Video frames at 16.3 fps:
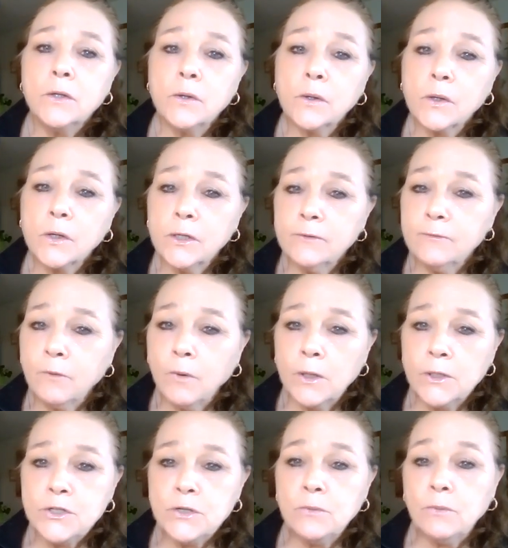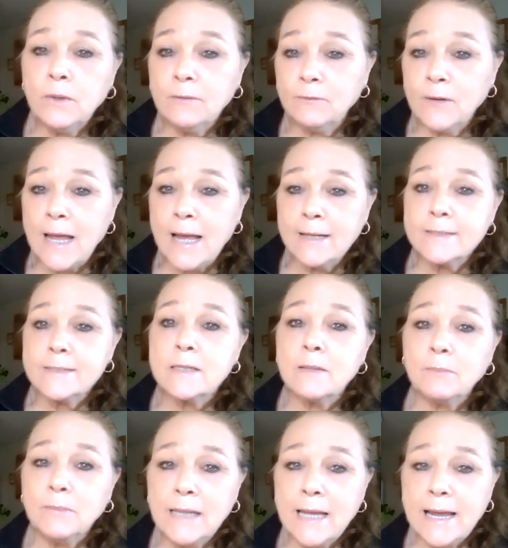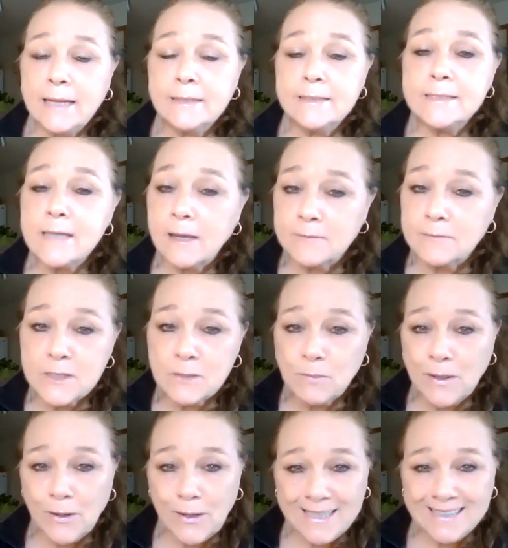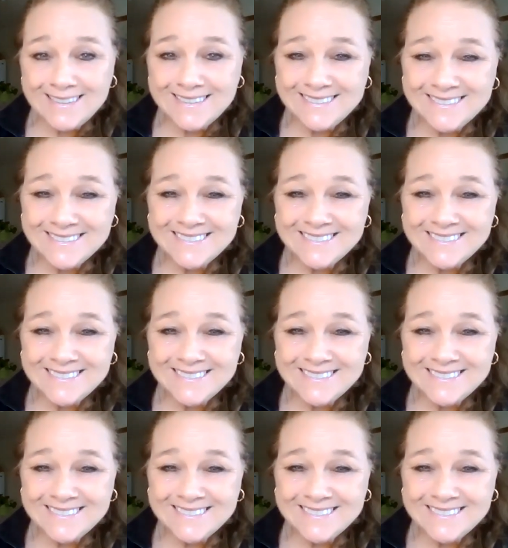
your good fortune reflects the plans of spirit.